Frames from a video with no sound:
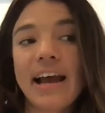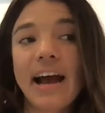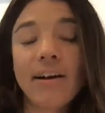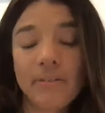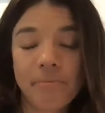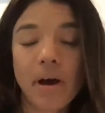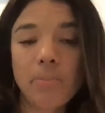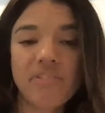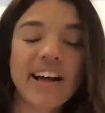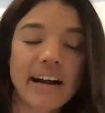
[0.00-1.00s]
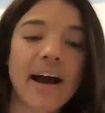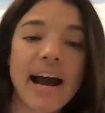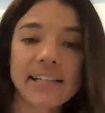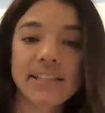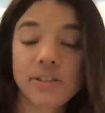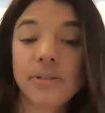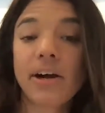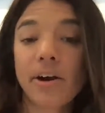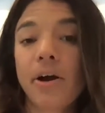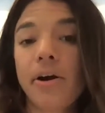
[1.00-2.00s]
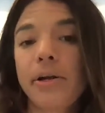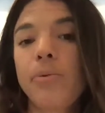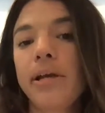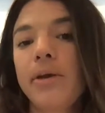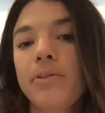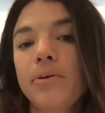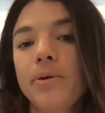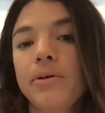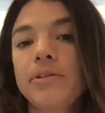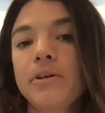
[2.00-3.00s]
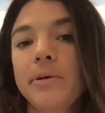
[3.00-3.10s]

I'll I'll flat out ask too, like, are you already working with a realtor?